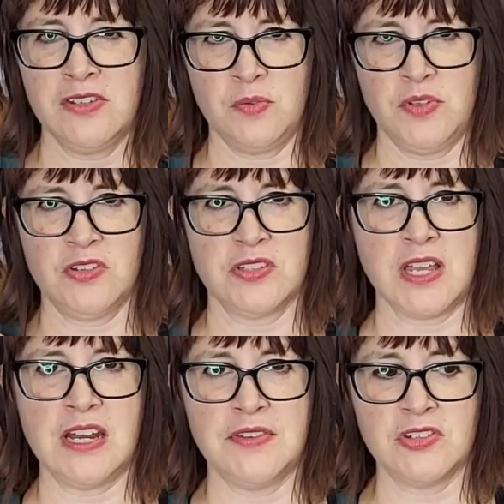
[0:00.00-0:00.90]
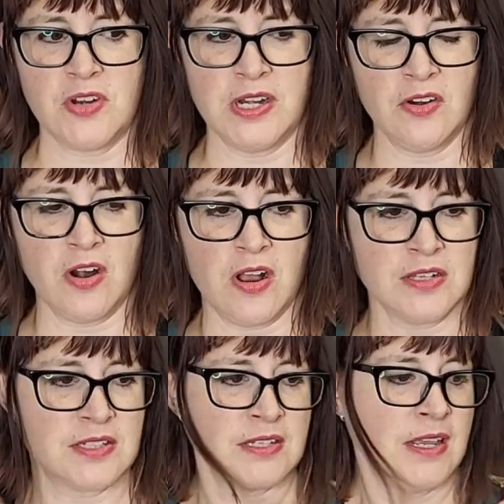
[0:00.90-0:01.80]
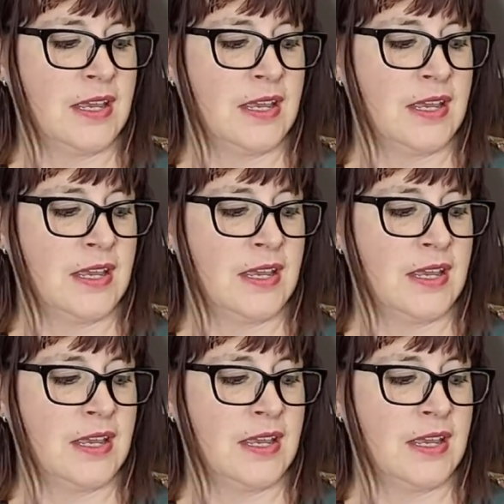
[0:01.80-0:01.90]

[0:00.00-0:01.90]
So it's just kind of a straight across.